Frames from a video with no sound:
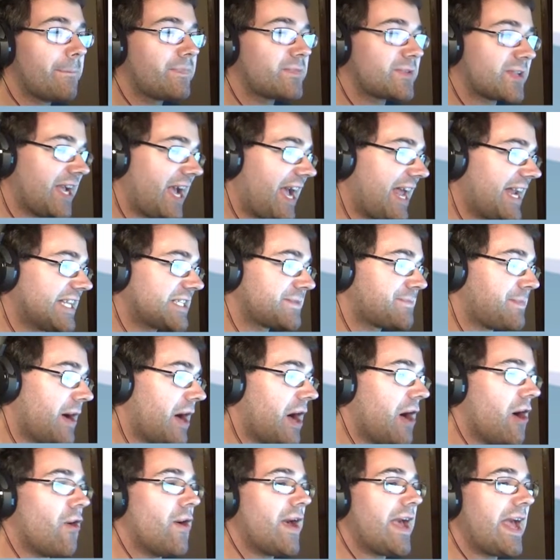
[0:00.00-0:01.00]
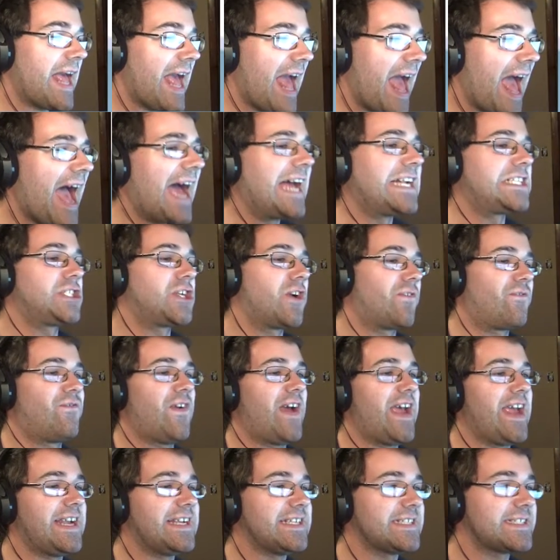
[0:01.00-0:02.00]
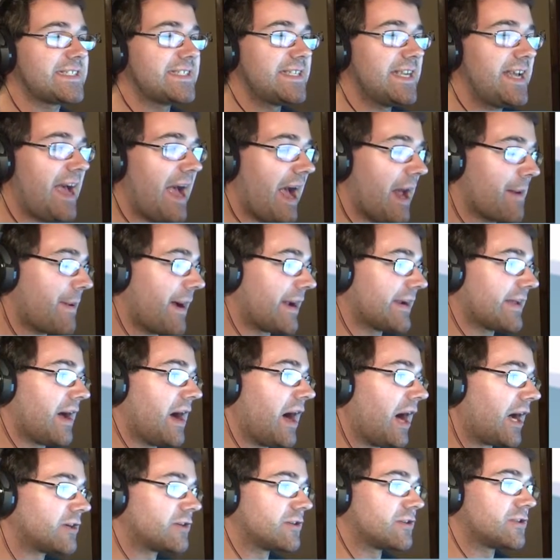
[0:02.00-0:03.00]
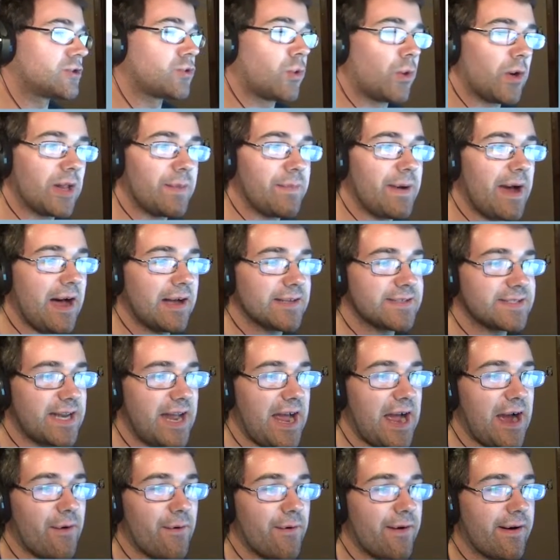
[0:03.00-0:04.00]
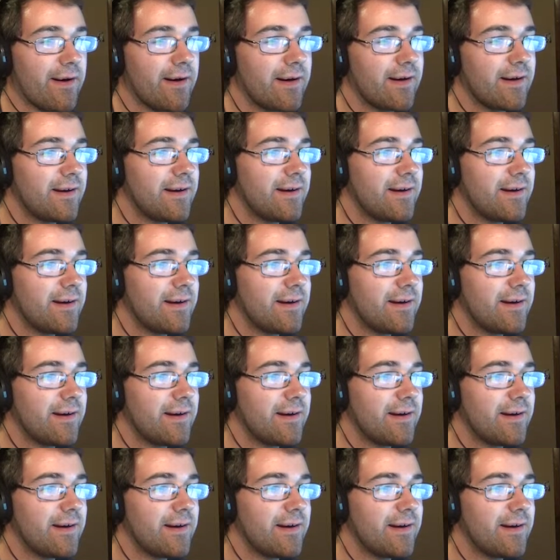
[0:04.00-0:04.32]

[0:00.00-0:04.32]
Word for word: tennis ball at your face at about 120 miles an hour.